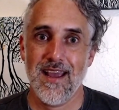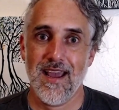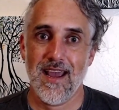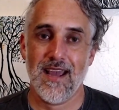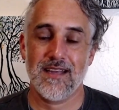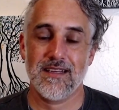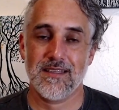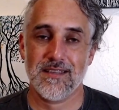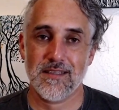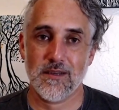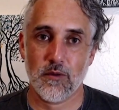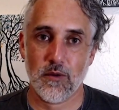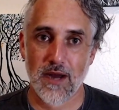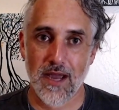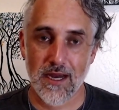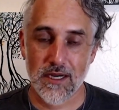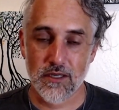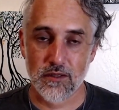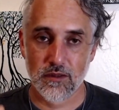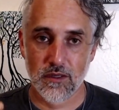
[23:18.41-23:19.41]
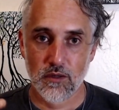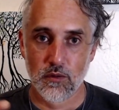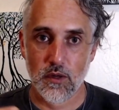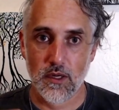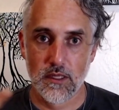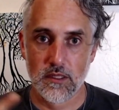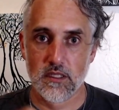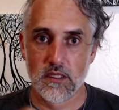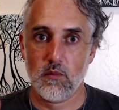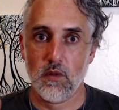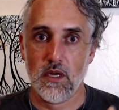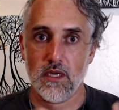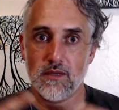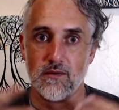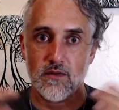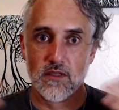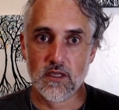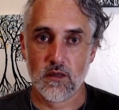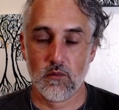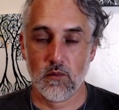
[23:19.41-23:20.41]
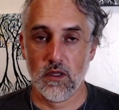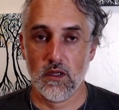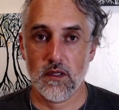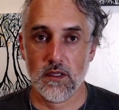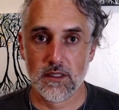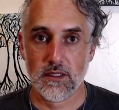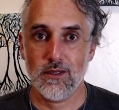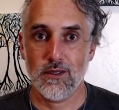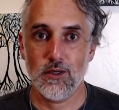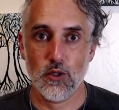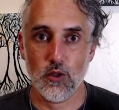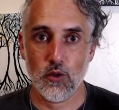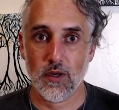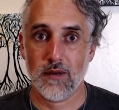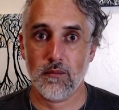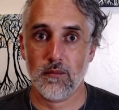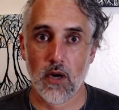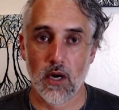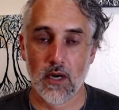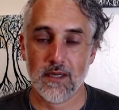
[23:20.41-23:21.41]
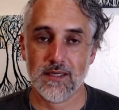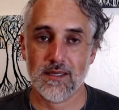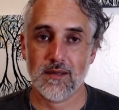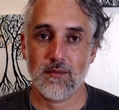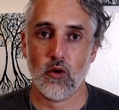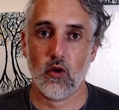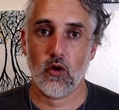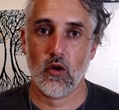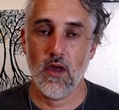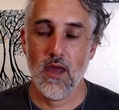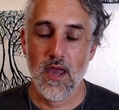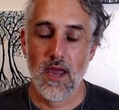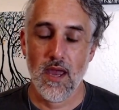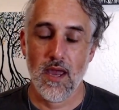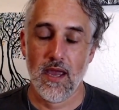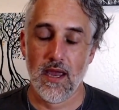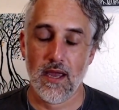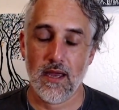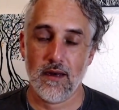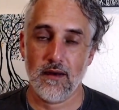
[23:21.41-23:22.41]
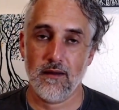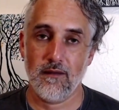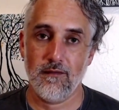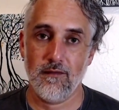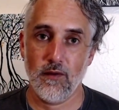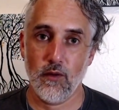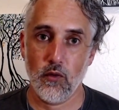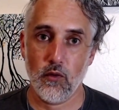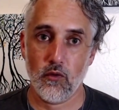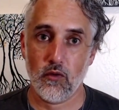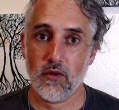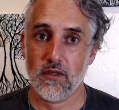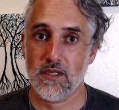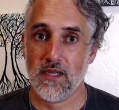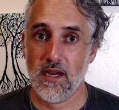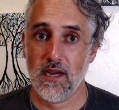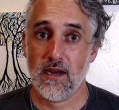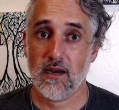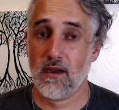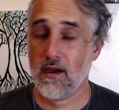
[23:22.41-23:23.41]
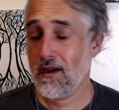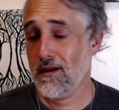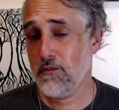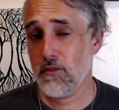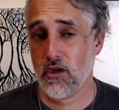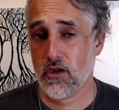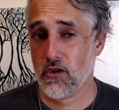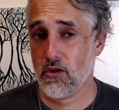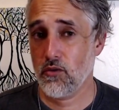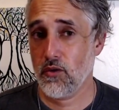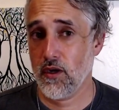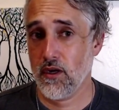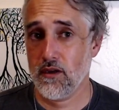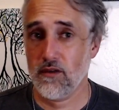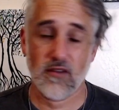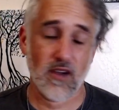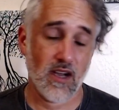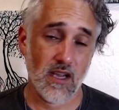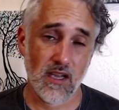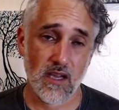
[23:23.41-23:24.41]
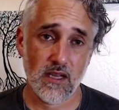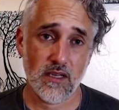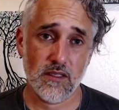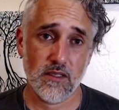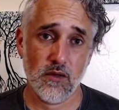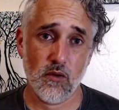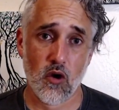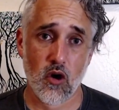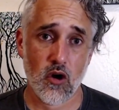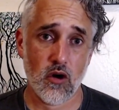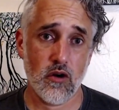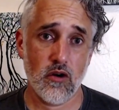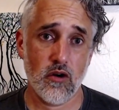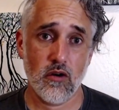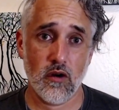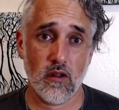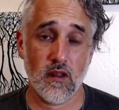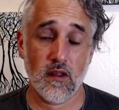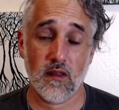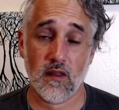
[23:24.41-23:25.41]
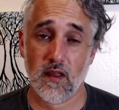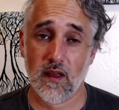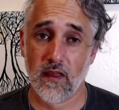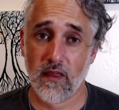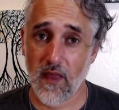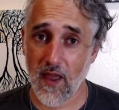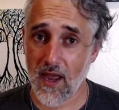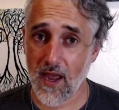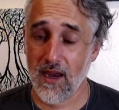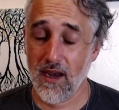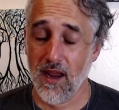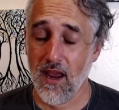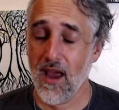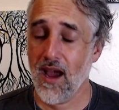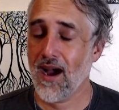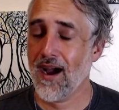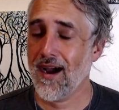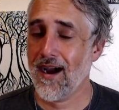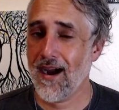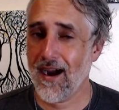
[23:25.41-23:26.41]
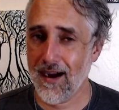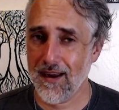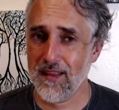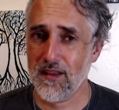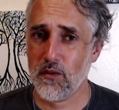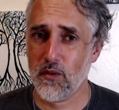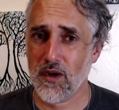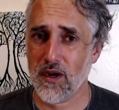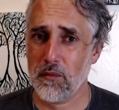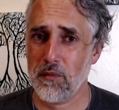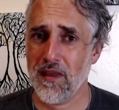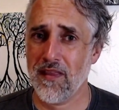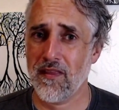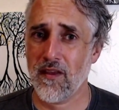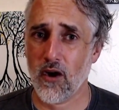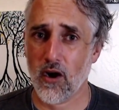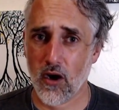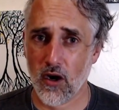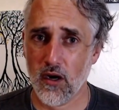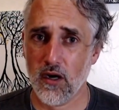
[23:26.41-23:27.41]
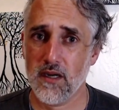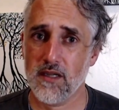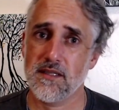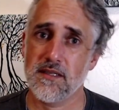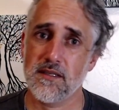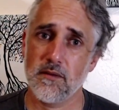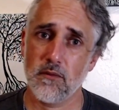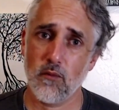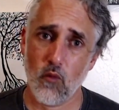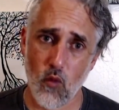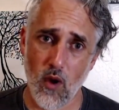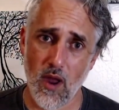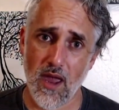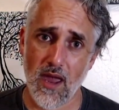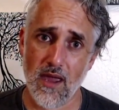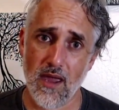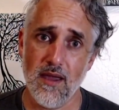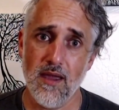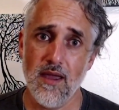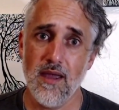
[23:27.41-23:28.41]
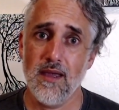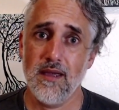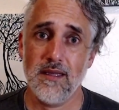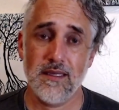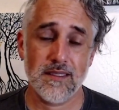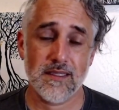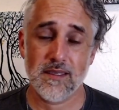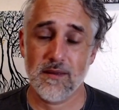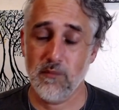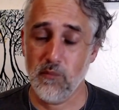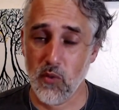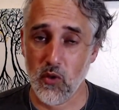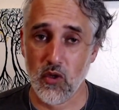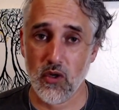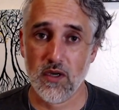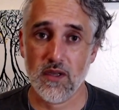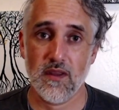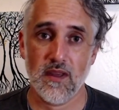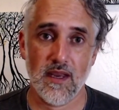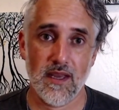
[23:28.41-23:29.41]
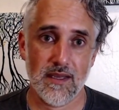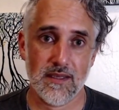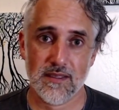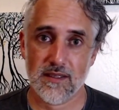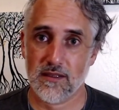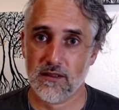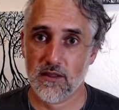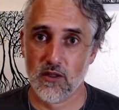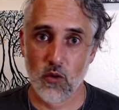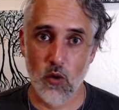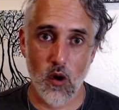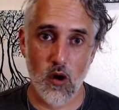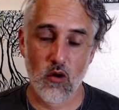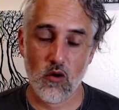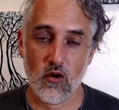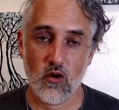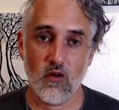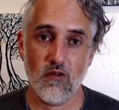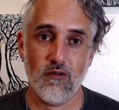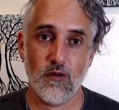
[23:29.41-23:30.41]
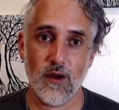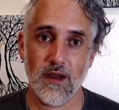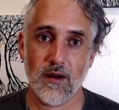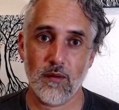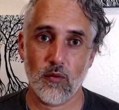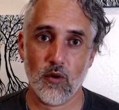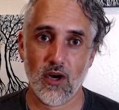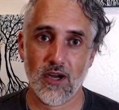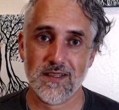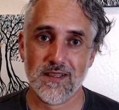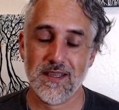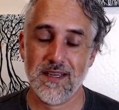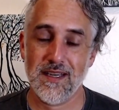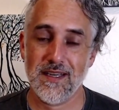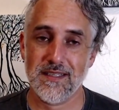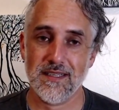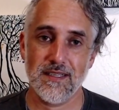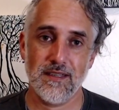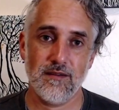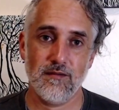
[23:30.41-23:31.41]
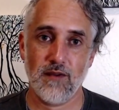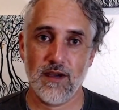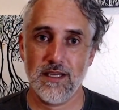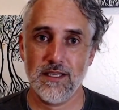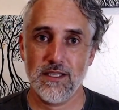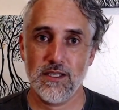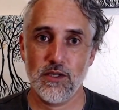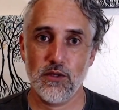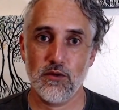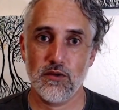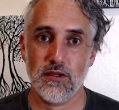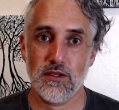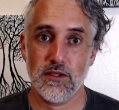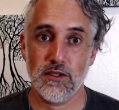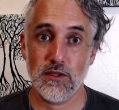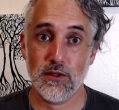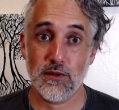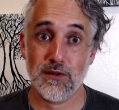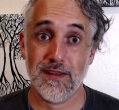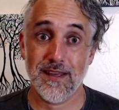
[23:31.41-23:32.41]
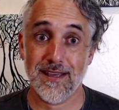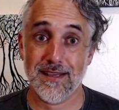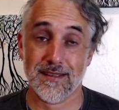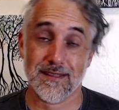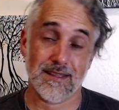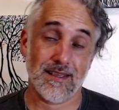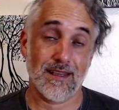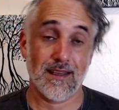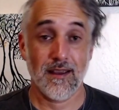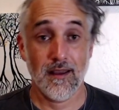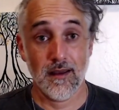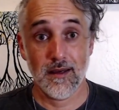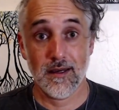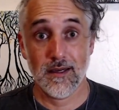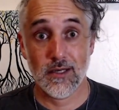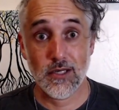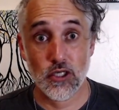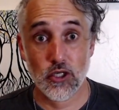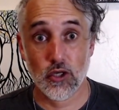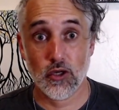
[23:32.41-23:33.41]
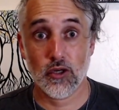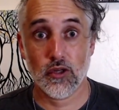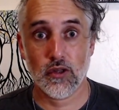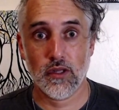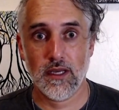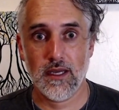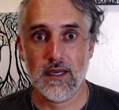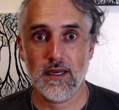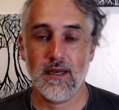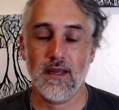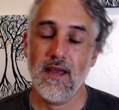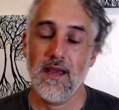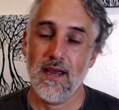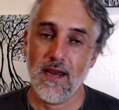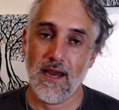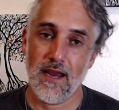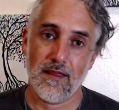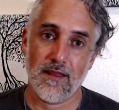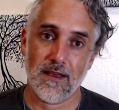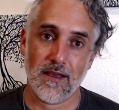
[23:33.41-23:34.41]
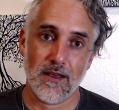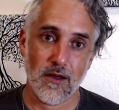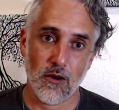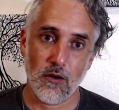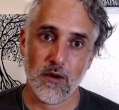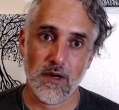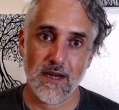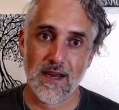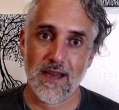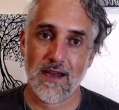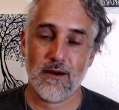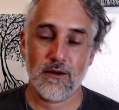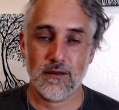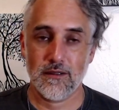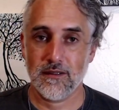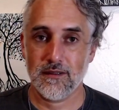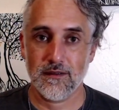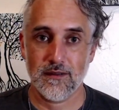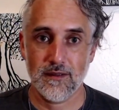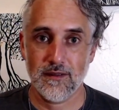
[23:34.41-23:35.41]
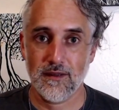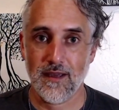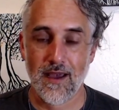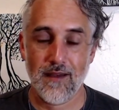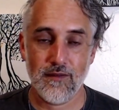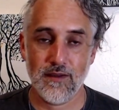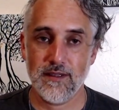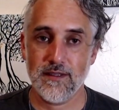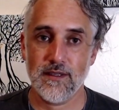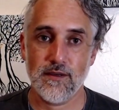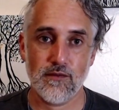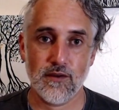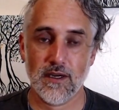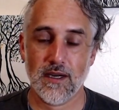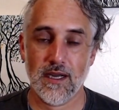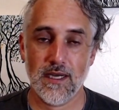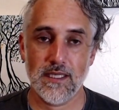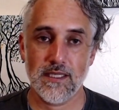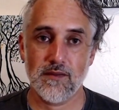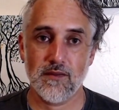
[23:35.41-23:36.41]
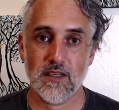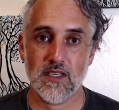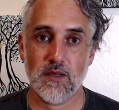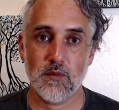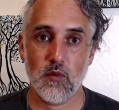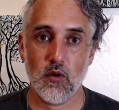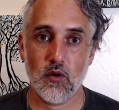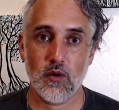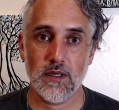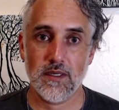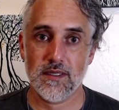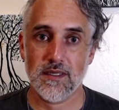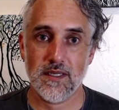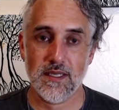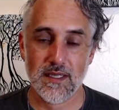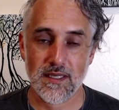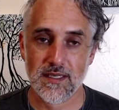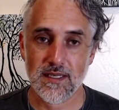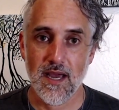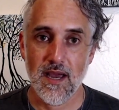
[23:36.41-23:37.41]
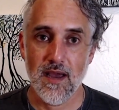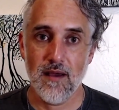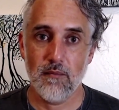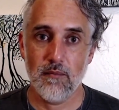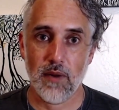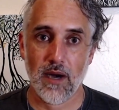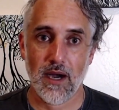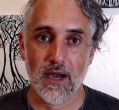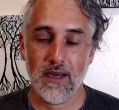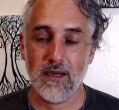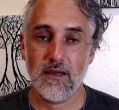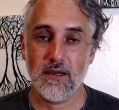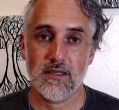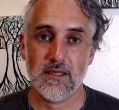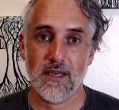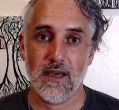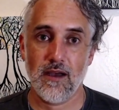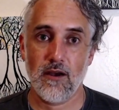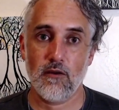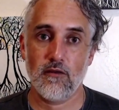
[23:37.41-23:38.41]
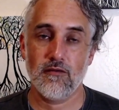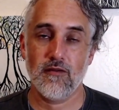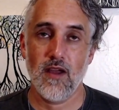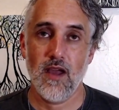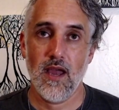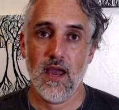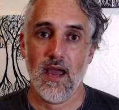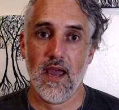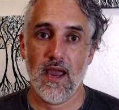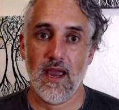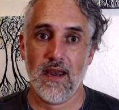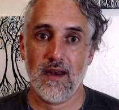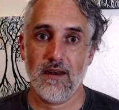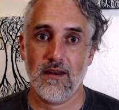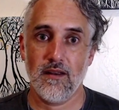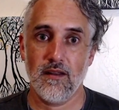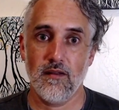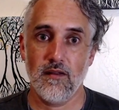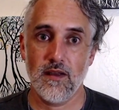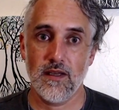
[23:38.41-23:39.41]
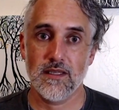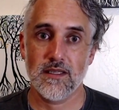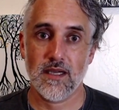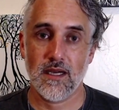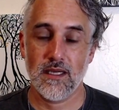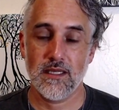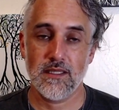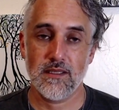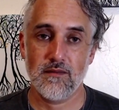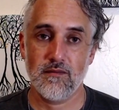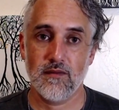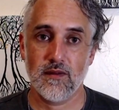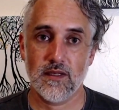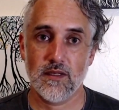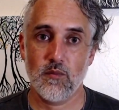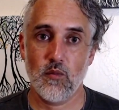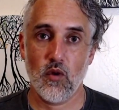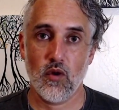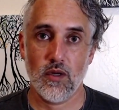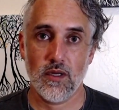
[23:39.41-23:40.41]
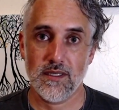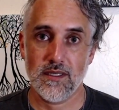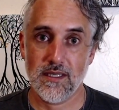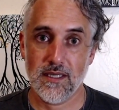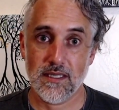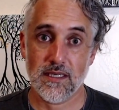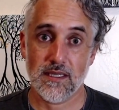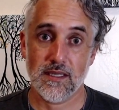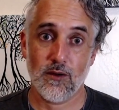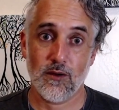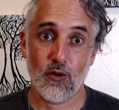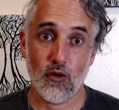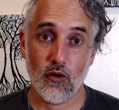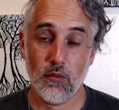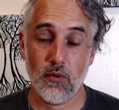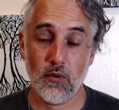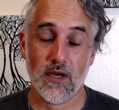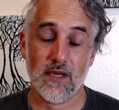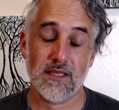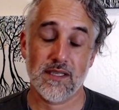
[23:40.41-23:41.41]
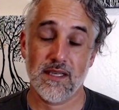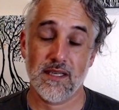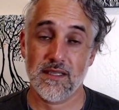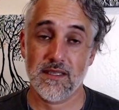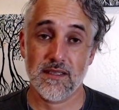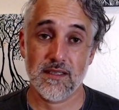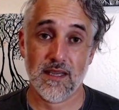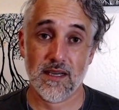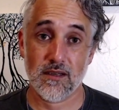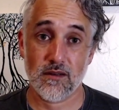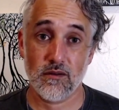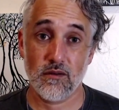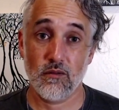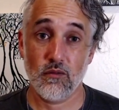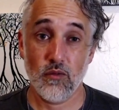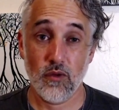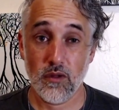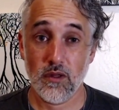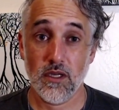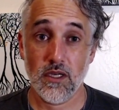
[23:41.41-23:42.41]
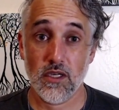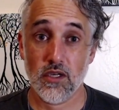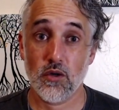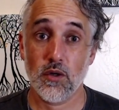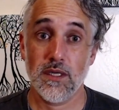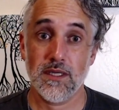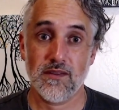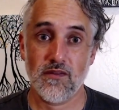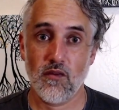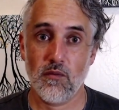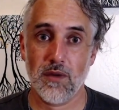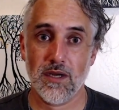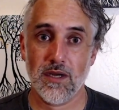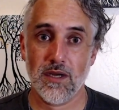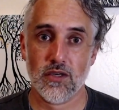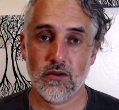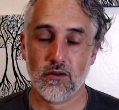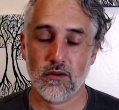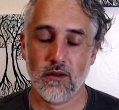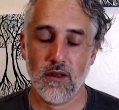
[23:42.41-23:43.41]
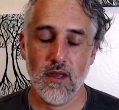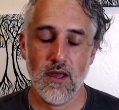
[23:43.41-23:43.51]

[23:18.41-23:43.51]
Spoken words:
And so we're actually creating space for something that's new and possible. And if you're saying, I'm not creative, I can't do art or anything like that, I highly recommend The Artist Way. And it's a book that has like a 12-week process and invites you to do things like journaling and then going out and having different kinds of experiences by yourself. And these kinds of experiences and the whole process is actually really transformational.